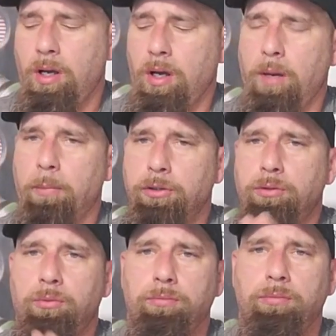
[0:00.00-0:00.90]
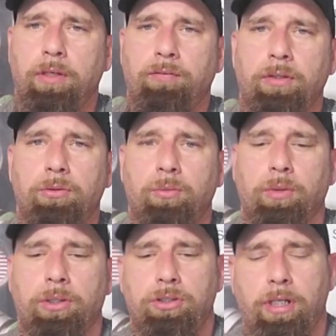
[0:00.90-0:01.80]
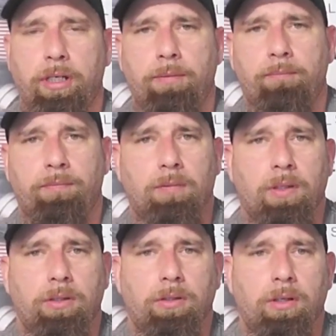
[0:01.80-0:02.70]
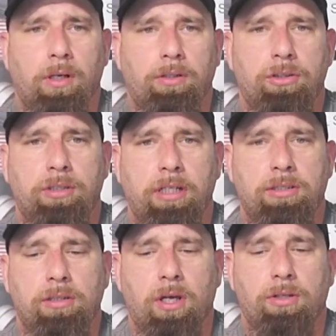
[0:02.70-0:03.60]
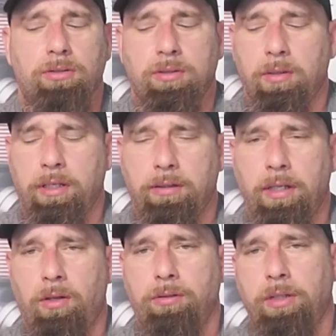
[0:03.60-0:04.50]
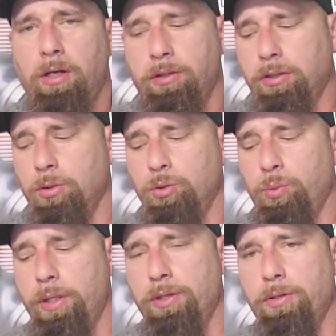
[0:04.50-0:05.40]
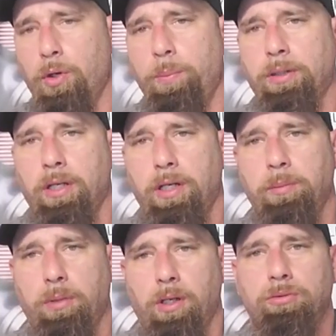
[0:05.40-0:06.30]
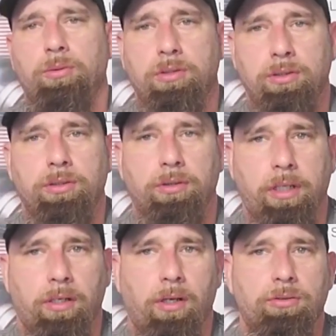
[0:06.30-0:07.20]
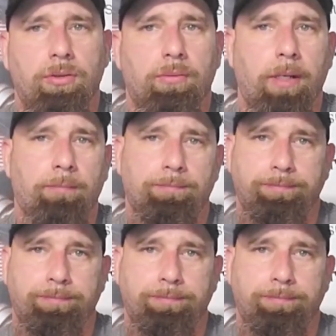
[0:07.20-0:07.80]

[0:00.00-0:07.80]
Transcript: But you'd want to check your state's laws. That not only goes with open carry, but also concealed carry also, right?